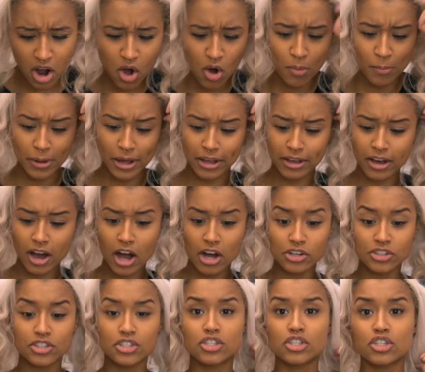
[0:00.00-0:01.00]
Oh my
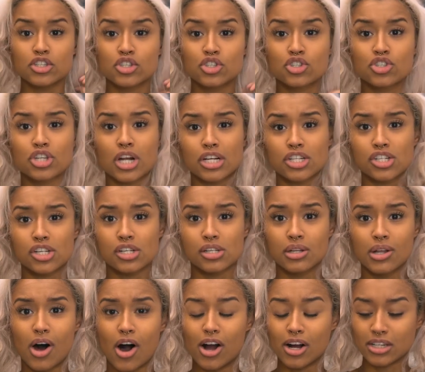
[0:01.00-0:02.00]
gosh, this is such a
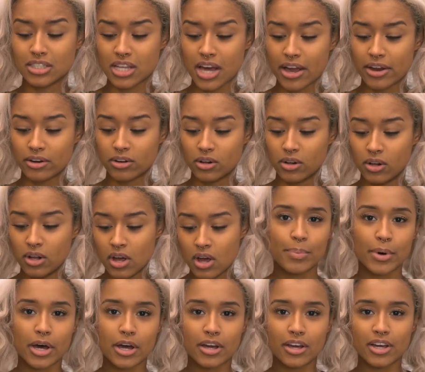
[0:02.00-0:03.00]
long title,
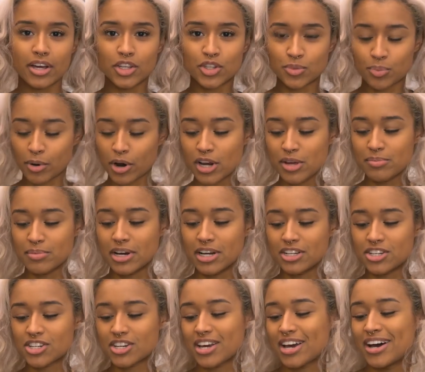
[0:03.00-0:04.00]
but it's pretty
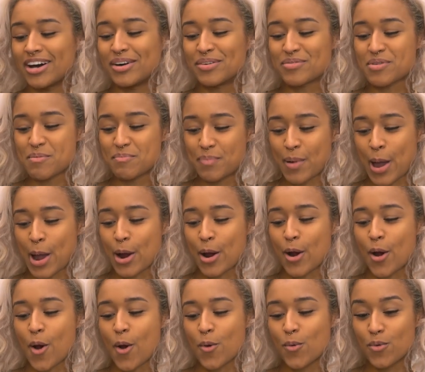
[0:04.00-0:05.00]
much a
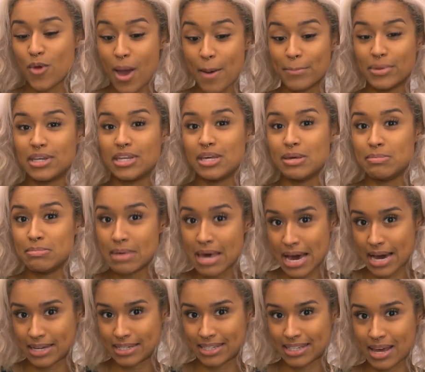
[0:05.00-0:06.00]
repair remedy
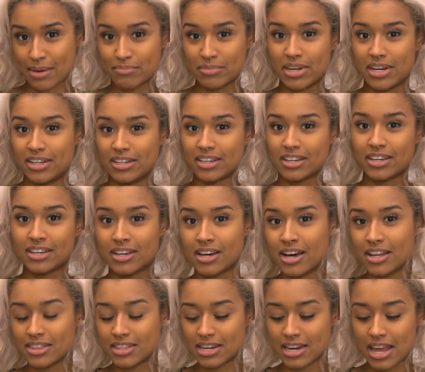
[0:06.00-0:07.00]
mask. I'm gonna
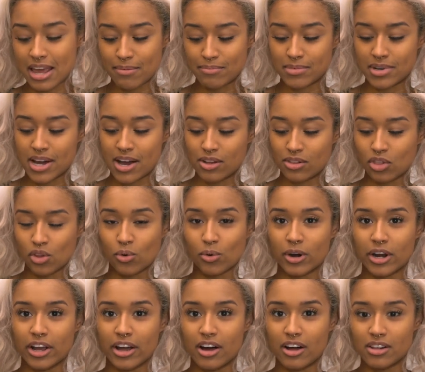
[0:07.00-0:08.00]
cut the name down,
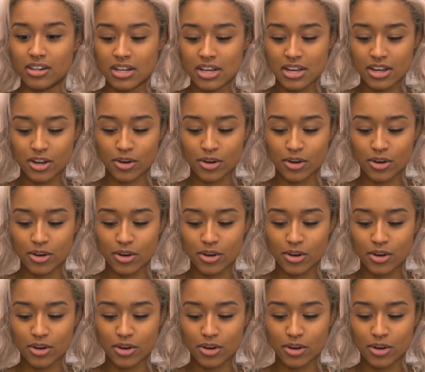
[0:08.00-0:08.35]
L'Oreal.